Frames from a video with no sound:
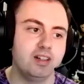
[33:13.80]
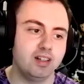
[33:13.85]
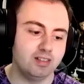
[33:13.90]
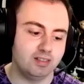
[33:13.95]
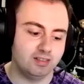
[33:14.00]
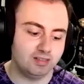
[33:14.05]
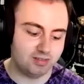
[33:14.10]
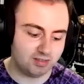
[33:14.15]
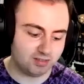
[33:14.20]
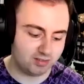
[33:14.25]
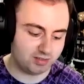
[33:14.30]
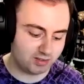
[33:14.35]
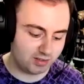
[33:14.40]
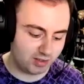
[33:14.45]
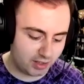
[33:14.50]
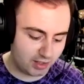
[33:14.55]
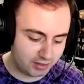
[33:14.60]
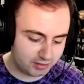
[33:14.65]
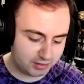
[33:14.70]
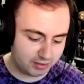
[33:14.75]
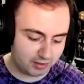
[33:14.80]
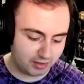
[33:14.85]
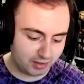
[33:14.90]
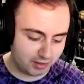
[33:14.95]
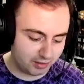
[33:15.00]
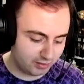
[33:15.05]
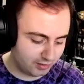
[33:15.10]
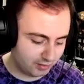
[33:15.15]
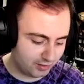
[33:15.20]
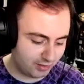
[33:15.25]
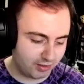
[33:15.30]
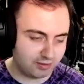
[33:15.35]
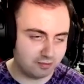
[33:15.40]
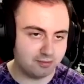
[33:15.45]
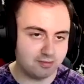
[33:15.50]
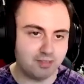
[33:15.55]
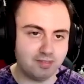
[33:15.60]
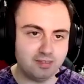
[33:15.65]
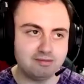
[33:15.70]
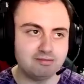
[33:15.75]
and I
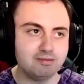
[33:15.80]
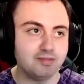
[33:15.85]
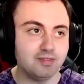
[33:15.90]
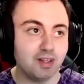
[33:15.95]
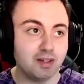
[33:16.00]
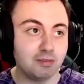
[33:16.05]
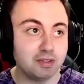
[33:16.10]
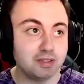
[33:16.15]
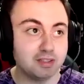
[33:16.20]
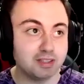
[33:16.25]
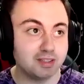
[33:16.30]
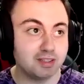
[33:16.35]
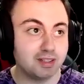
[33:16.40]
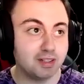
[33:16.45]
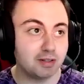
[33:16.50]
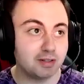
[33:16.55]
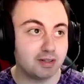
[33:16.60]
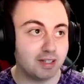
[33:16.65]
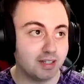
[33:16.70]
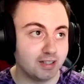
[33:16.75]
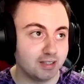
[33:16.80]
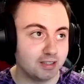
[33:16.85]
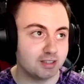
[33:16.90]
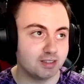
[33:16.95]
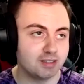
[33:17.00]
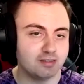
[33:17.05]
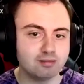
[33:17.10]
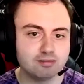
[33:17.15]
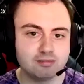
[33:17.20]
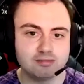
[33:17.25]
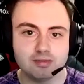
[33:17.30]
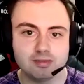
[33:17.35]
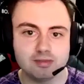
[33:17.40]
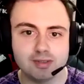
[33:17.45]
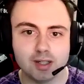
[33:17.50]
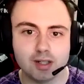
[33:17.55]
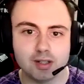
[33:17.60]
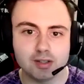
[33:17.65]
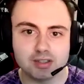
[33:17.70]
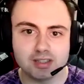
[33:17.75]
went to the location
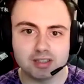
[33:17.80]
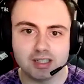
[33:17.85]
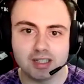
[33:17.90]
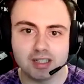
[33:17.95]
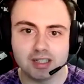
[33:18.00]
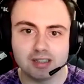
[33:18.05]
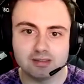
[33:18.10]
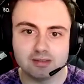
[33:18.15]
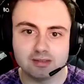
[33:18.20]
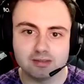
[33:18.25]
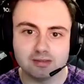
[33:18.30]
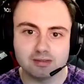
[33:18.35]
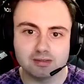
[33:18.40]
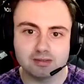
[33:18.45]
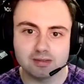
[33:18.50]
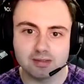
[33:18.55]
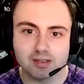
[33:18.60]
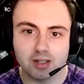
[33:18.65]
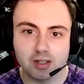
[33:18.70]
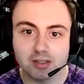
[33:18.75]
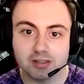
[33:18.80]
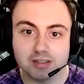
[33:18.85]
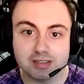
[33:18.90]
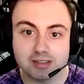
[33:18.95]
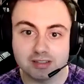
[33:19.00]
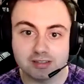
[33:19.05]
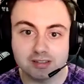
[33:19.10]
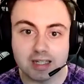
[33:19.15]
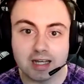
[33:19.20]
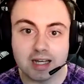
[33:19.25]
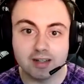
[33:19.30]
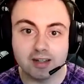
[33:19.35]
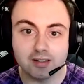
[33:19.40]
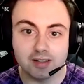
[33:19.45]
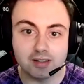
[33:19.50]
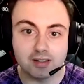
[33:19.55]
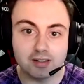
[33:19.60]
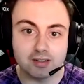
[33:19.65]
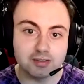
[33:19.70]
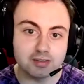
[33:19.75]
last year and I did that.
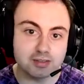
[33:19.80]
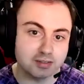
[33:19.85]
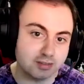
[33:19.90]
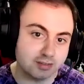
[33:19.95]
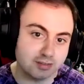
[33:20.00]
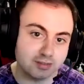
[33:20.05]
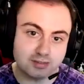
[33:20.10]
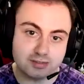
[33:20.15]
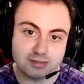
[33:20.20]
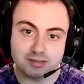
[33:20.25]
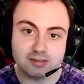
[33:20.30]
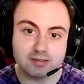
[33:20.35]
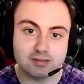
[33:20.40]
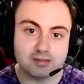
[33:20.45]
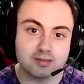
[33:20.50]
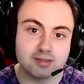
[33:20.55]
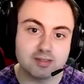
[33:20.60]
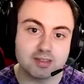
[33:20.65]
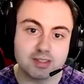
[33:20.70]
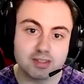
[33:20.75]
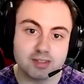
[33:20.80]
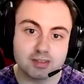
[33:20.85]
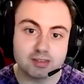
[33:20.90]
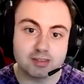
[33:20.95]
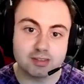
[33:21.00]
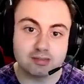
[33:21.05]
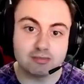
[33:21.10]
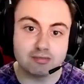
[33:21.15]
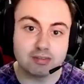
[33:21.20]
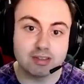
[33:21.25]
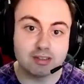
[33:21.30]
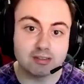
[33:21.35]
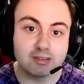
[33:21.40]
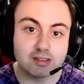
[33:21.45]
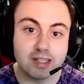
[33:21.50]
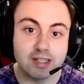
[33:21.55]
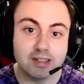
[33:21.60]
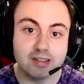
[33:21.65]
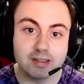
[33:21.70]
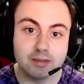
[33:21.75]
I just
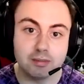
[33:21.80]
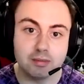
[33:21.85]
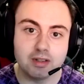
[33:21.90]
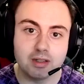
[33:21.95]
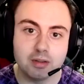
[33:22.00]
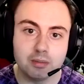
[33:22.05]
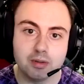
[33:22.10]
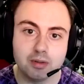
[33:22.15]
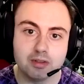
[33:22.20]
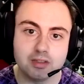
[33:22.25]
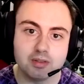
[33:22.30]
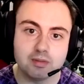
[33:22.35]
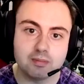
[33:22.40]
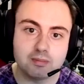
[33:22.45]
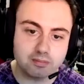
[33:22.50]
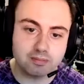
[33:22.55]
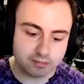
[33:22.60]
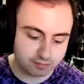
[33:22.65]
recreated it where it was.